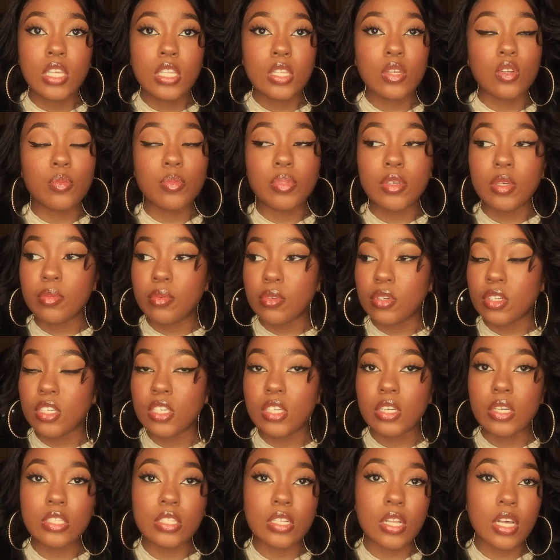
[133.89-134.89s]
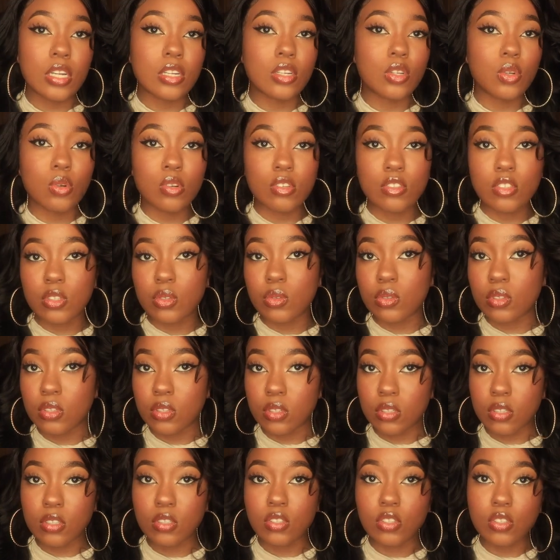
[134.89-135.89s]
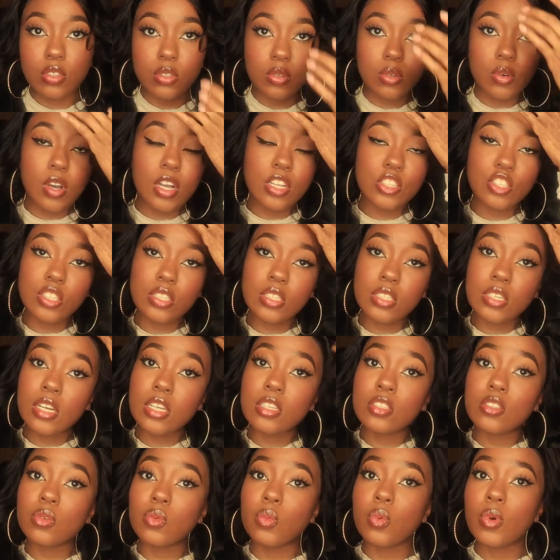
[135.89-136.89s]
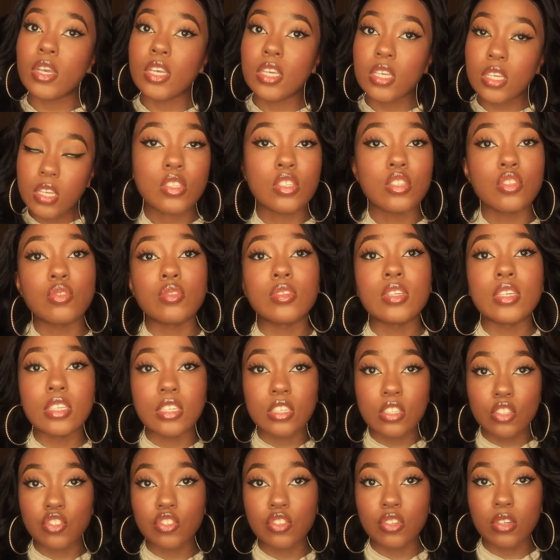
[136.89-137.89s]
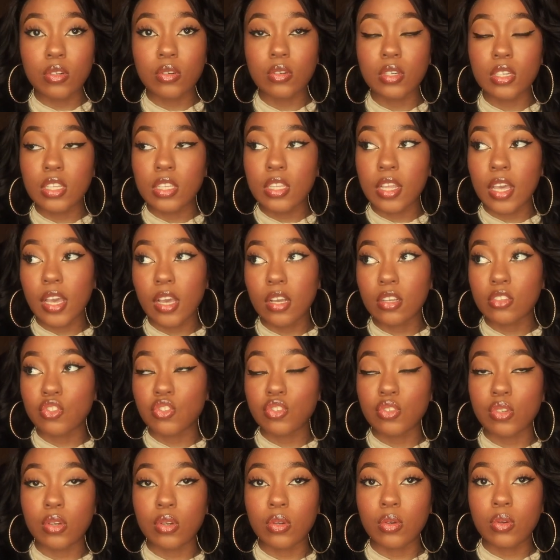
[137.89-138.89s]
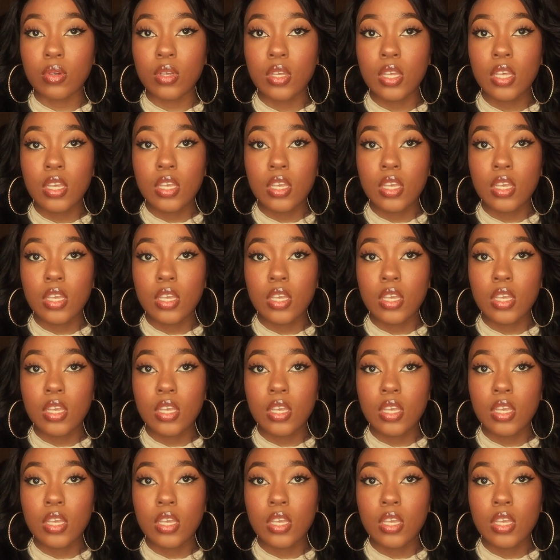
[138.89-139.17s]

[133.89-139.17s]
there are people here there's a lot of noise going on so i just decided to wait to do the intro and the outro